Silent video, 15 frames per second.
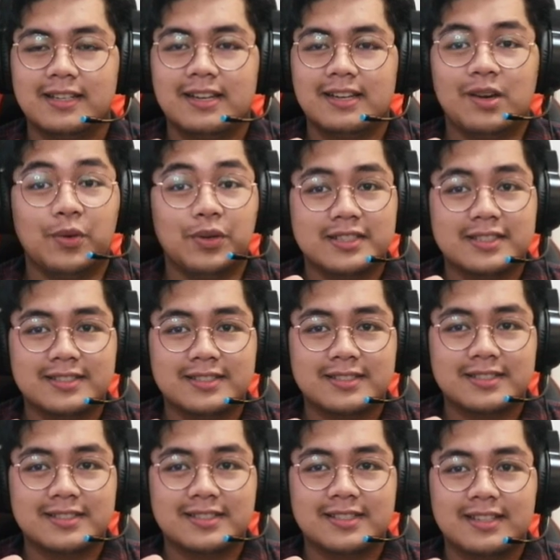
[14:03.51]
which
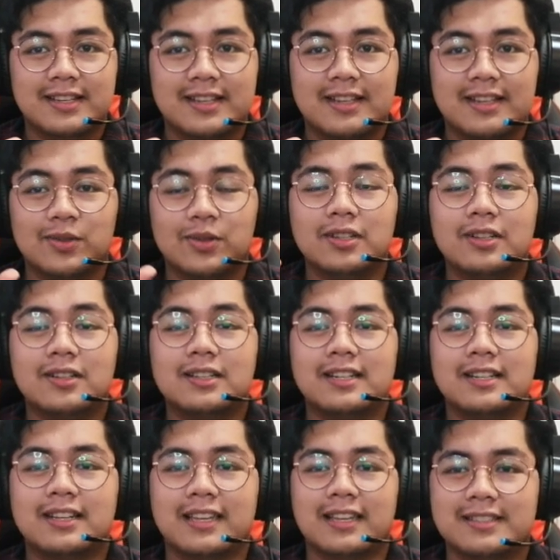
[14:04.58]
is no longer the
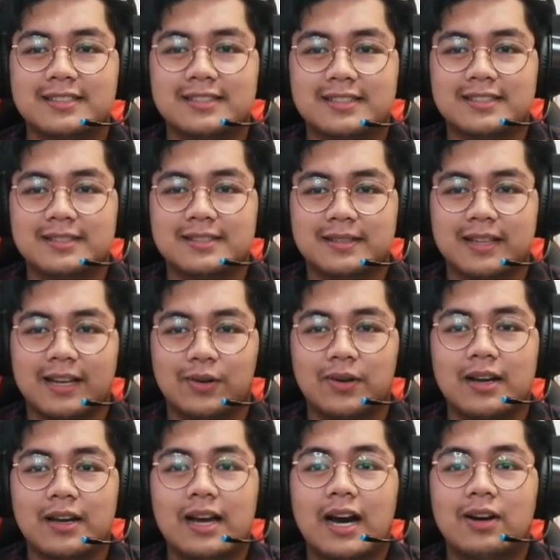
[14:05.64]
case now.
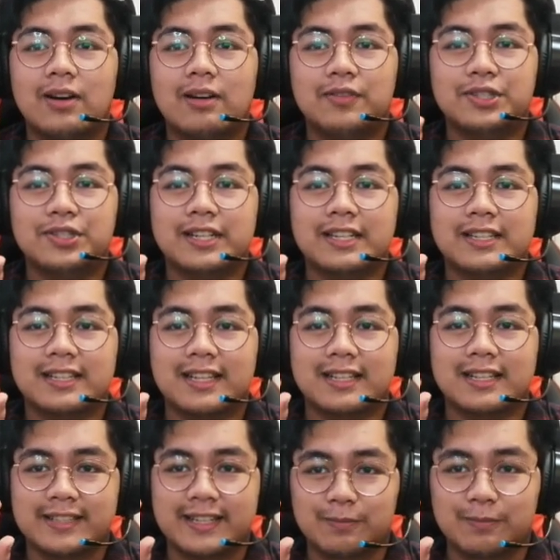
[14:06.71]
However, during that
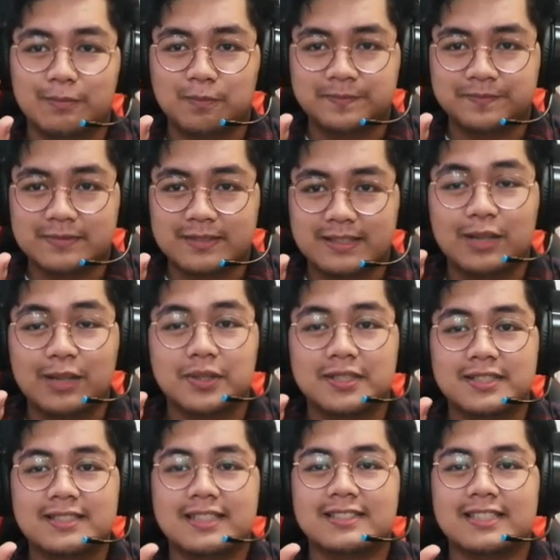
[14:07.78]
time, that
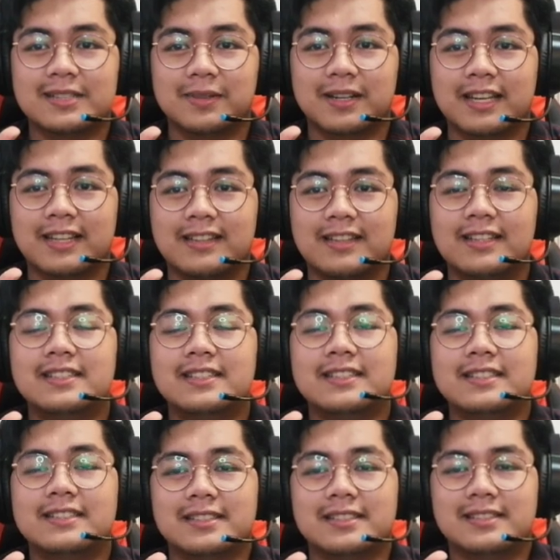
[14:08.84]
was the stigma, and
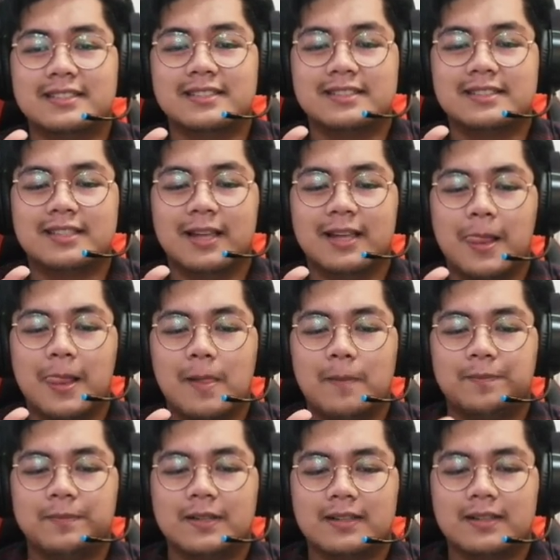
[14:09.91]
this
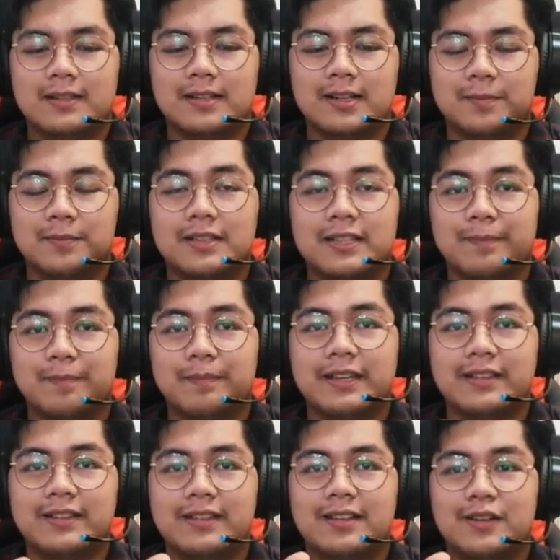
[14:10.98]
um, clip
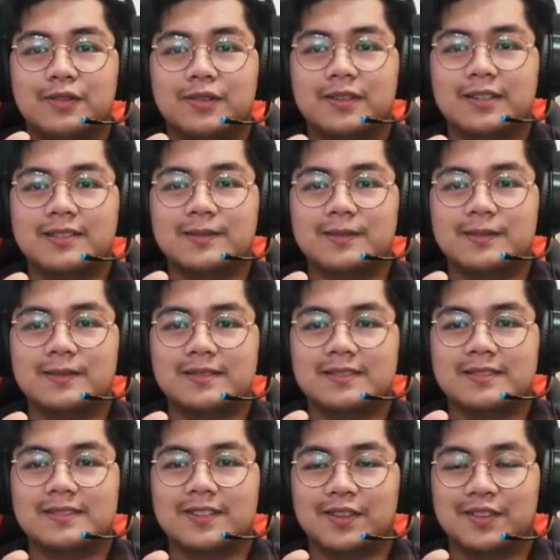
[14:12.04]
made fun
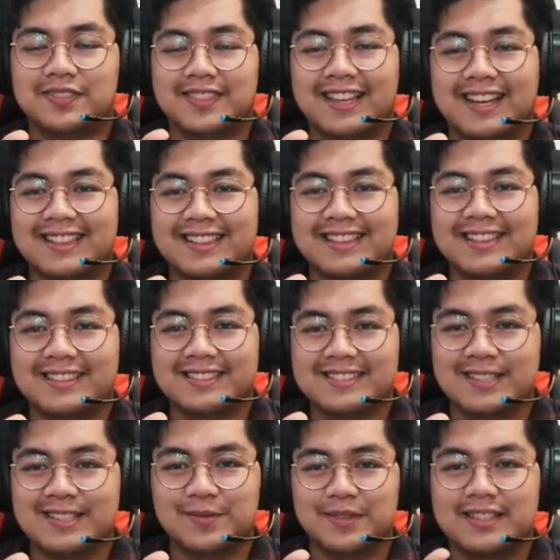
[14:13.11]
of that
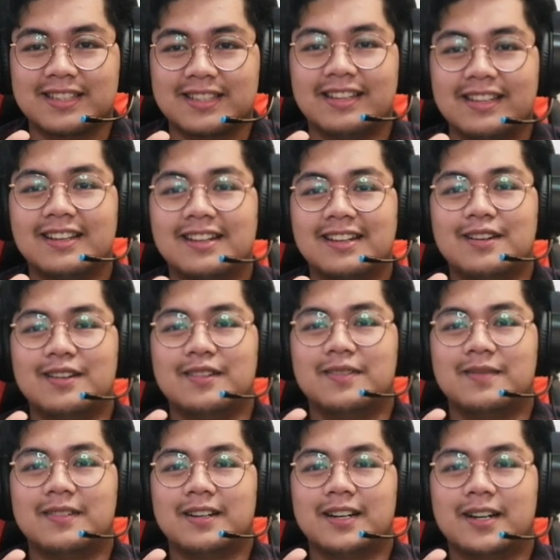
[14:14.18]
stigma. They,
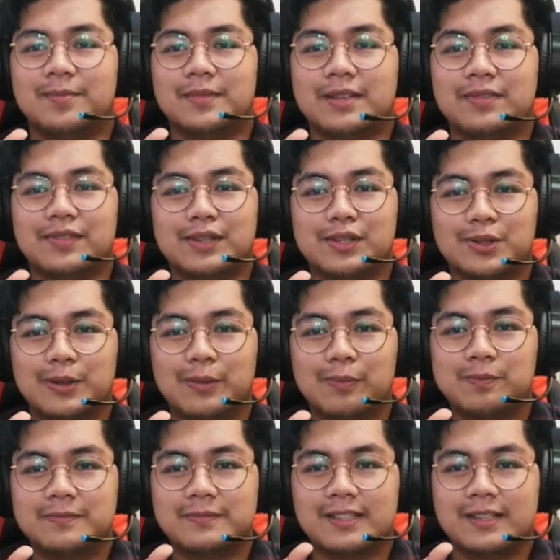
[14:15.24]
um, even though
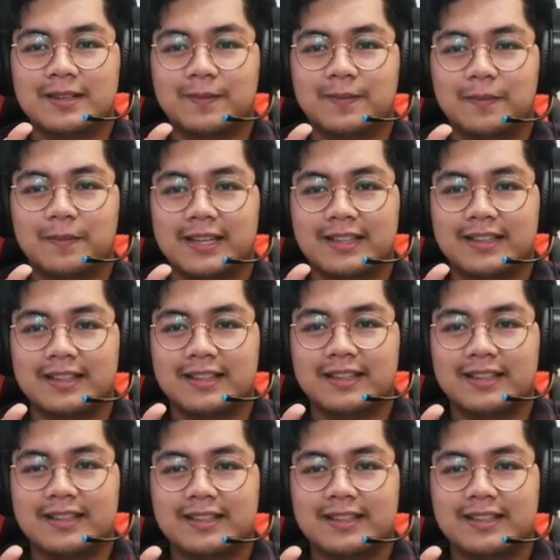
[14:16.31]
the main